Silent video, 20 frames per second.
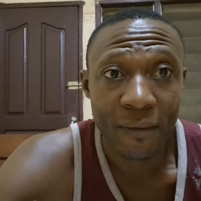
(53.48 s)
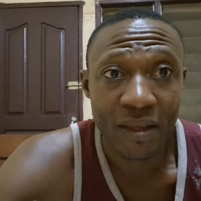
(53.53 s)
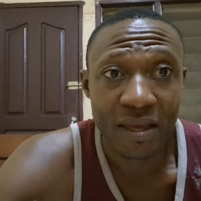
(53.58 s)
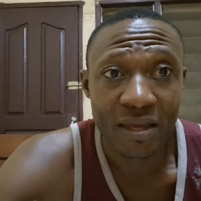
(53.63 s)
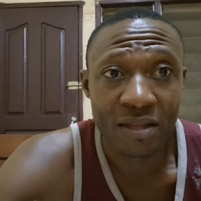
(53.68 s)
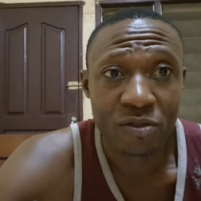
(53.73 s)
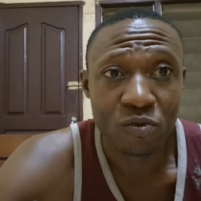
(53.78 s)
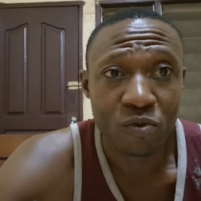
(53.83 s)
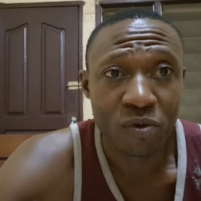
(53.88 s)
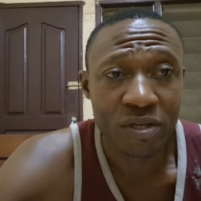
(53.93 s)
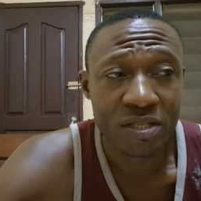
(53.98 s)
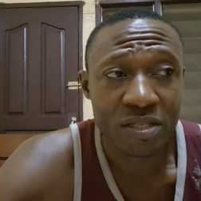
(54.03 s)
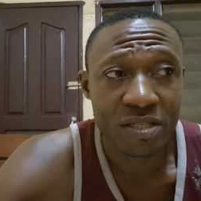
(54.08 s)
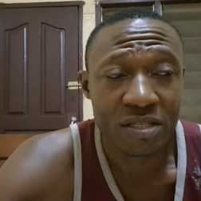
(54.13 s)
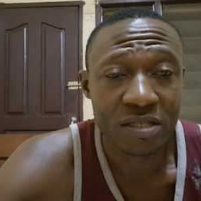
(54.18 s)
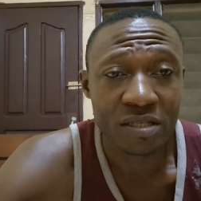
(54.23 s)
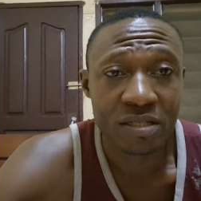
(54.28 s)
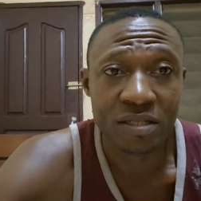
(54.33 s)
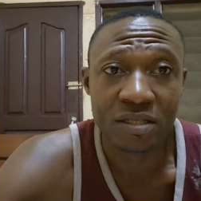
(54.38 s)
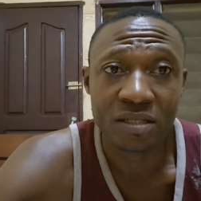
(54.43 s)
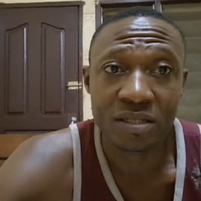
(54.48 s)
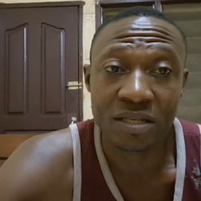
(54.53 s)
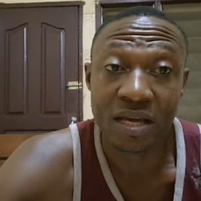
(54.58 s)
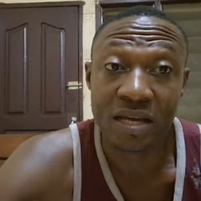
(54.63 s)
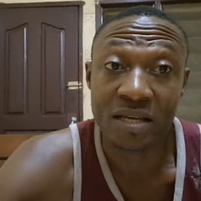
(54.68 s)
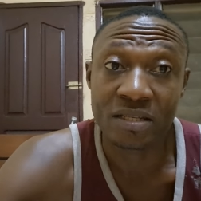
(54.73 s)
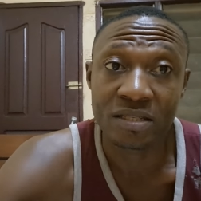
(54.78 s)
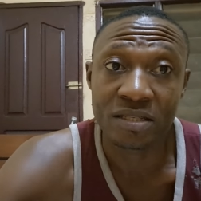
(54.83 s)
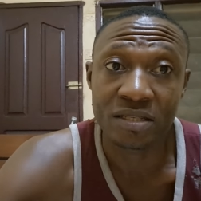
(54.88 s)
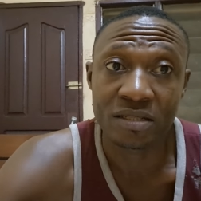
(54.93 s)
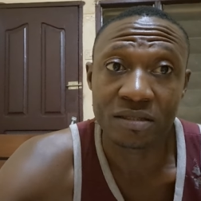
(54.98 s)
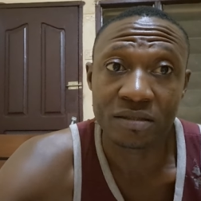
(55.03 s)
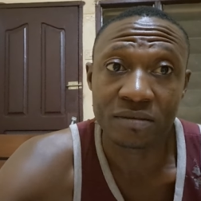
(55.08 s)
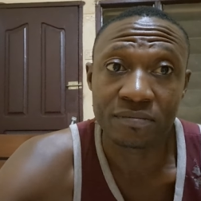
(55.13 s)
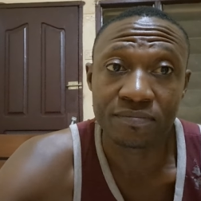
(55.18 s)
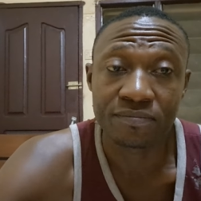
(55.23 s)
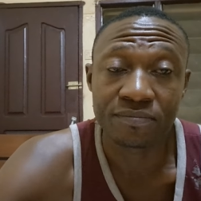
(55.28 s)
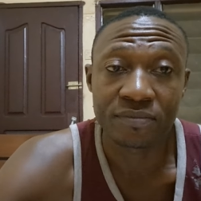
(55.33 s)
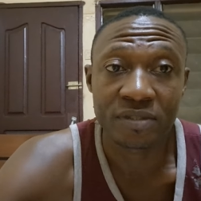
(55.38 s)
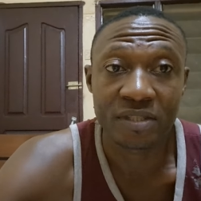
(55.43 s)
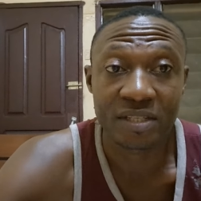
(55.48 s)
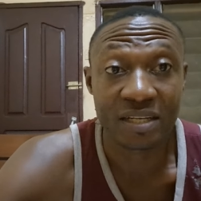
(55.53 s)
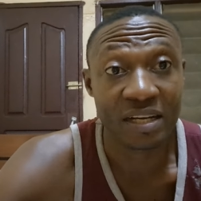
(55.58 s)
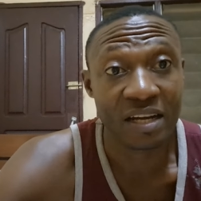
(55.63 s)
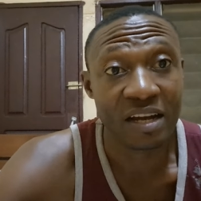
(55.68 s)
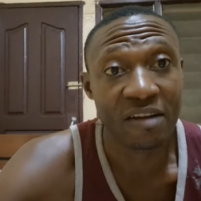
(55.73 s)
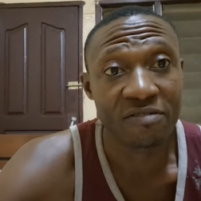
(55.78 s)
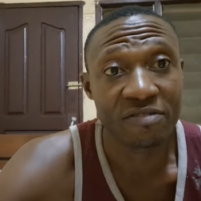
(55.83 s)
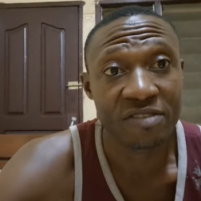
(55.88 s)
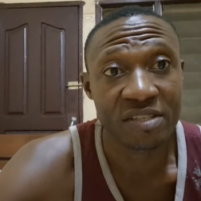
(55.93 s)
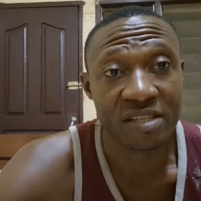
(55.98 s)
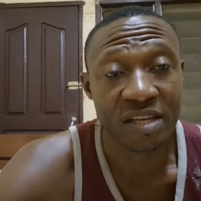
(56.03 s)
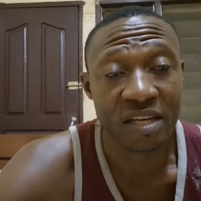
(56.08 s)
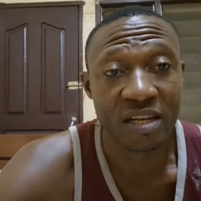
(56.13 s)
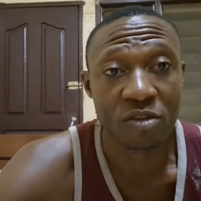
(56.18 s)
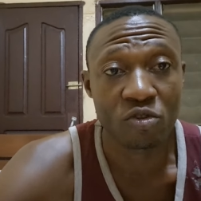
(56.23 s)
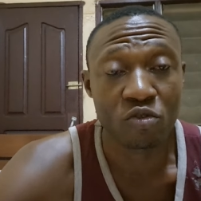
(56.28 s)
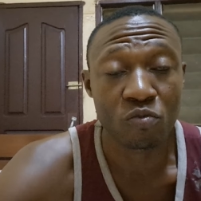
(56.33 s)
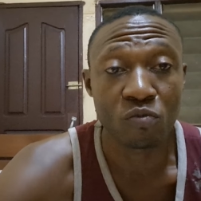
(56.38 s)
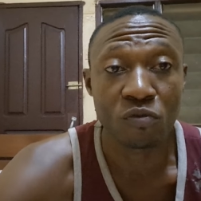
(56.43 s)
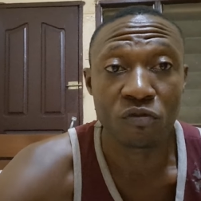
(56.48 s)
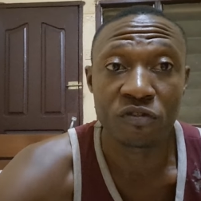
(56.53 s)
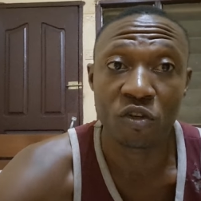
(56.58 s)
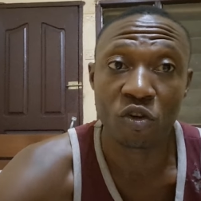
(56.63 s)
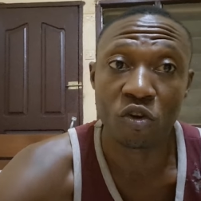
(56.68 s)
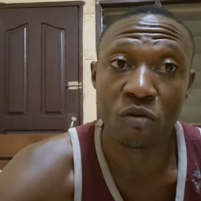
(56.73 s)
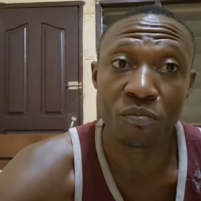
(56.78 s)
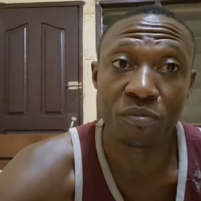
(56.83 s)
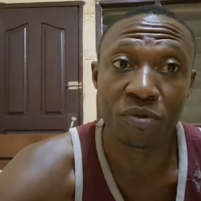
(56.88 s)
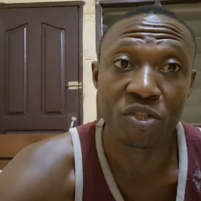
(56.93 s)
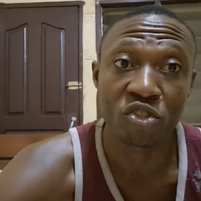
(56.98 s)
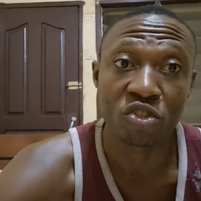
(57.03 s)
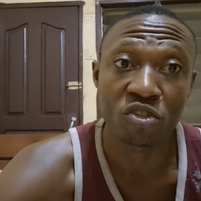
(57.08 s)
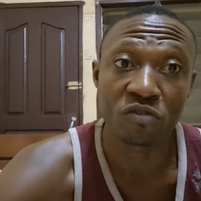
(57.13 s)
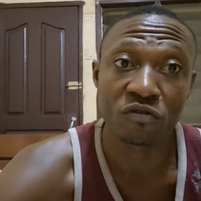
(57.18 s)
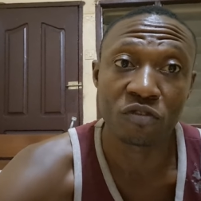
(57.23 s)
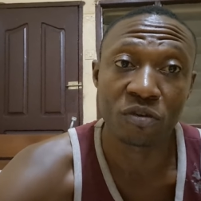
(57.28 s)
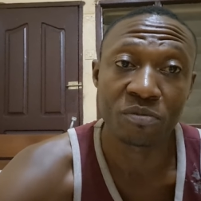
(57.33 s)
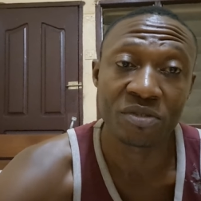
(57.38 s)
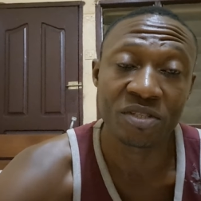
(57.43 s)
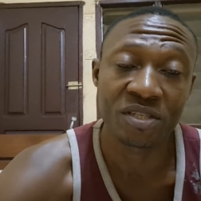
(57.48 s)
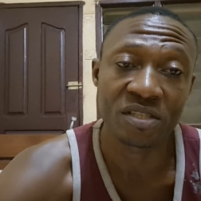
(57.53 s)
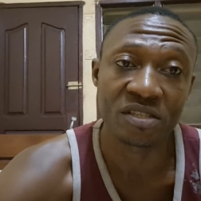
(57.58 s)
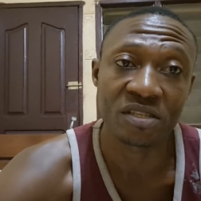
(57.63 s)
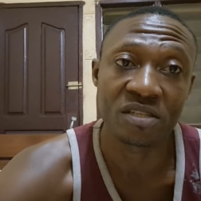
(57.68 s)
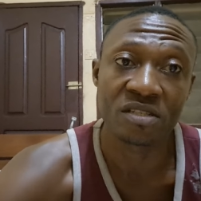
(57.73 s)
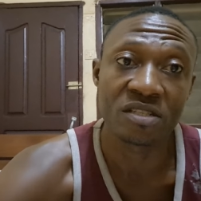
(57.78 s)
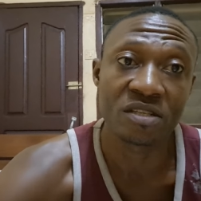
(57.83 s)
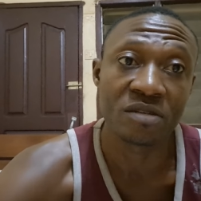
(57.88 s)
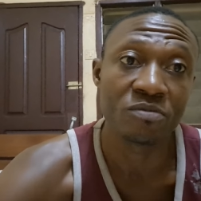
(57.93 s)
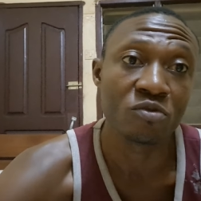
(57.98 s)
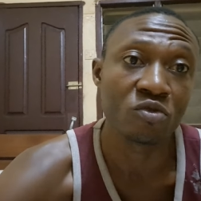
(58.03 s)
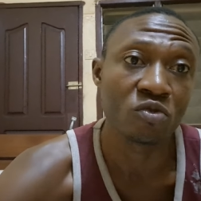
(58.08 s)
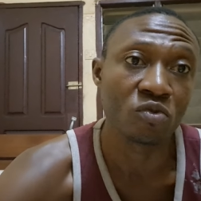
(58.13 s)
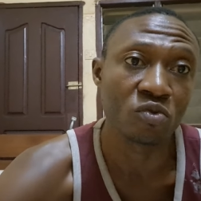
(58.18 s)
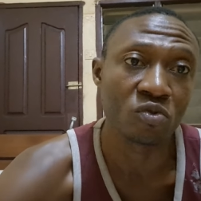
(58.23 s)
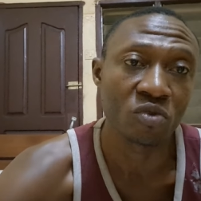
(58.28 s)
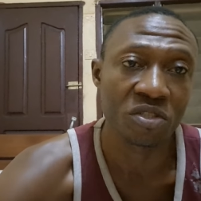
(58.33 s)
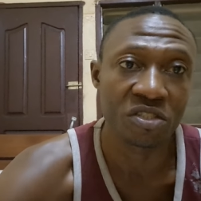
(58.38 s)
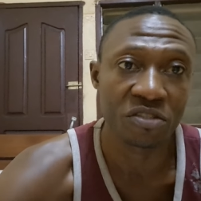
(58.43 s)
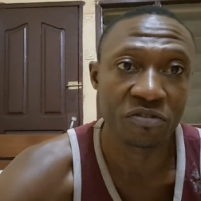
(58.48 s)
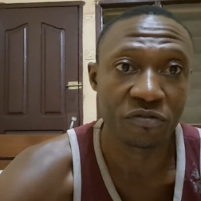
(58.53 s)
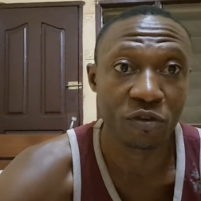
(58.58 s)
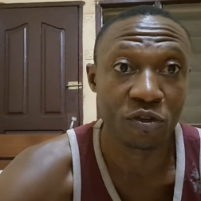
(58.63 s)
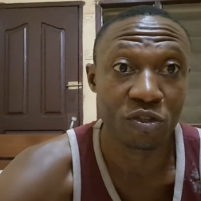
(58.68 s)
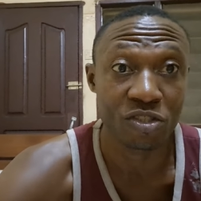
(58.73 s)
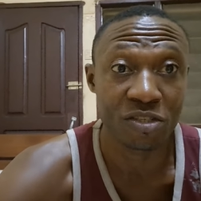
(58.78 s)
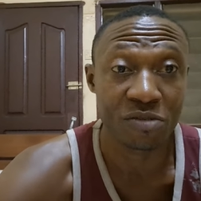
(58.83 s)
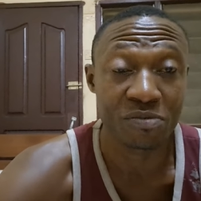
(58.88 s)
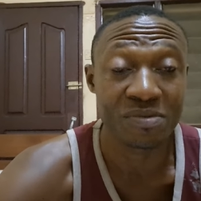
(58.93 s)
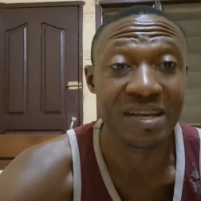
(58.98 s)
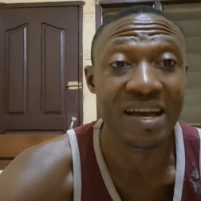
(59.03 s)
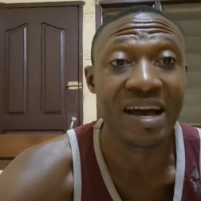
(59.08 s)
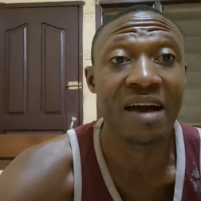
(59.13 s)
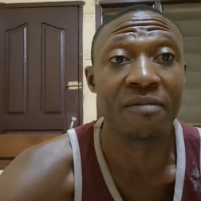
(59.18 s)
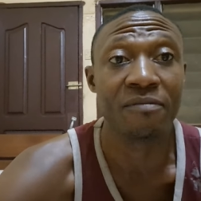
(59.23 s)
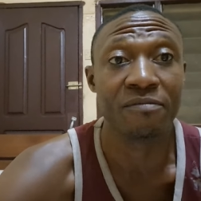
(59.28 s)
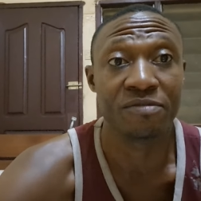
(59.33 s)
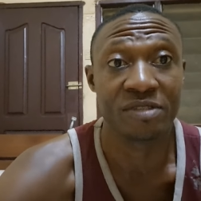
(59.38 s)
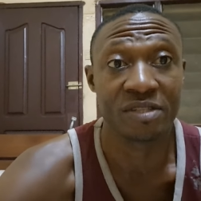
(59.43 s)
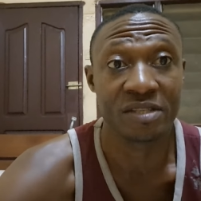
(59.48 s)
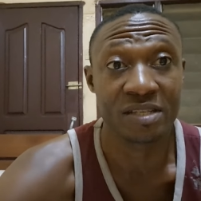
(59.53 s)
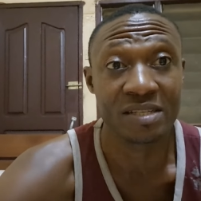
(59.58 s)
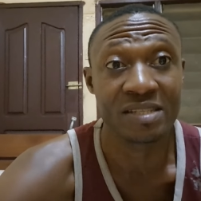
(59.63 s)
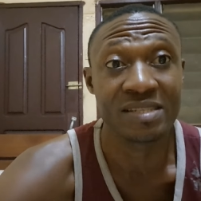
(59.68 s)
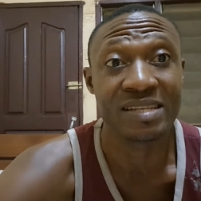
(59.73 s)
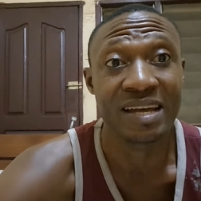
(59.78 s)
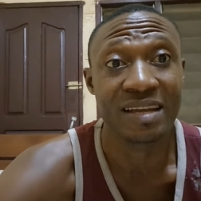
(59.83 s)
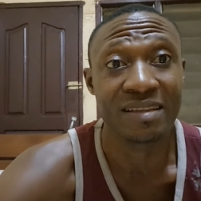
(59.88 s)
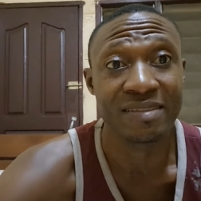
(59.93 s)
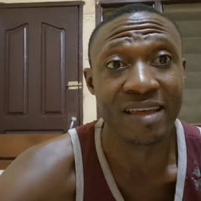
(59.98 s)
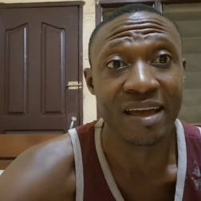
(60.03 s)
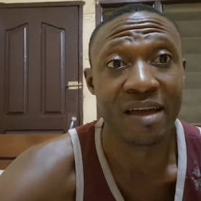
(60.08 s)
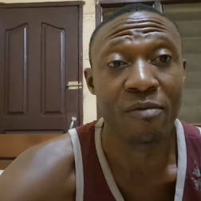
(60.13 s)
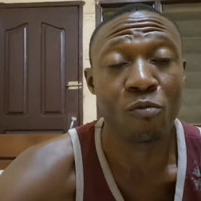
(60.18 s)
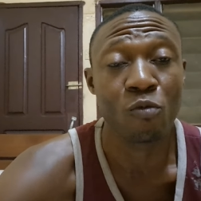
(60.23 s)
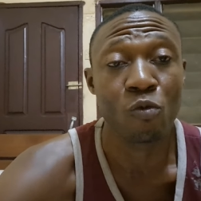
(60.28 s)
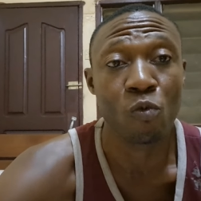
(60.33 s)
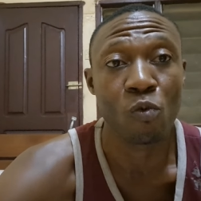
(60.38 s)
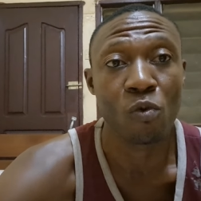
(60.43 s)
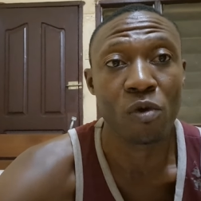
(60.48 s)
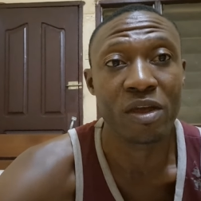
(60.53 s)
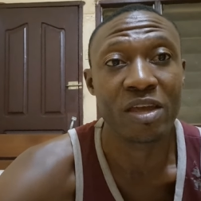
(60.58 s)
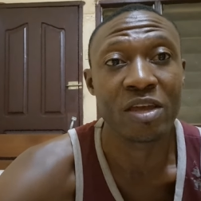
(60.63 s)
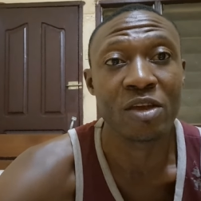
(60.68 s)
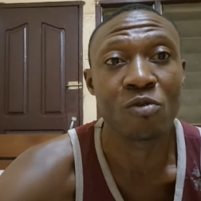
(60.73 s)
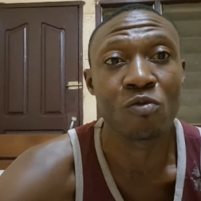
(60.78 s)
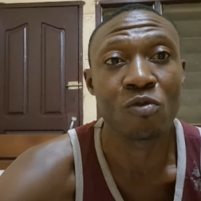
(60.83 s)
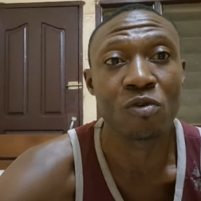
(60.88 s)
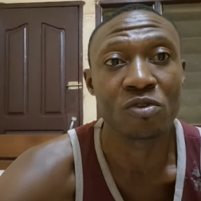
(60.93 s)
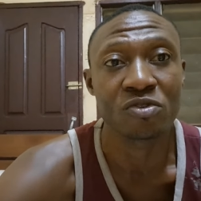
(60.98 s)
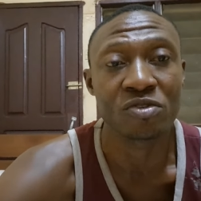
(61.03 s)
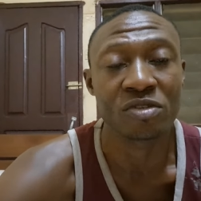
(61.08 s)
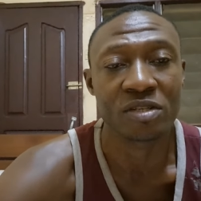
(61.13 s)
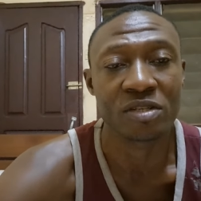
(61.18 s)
in 2019, CAF decided to move the competition from 16 teams to 24 teams. And since that time, it was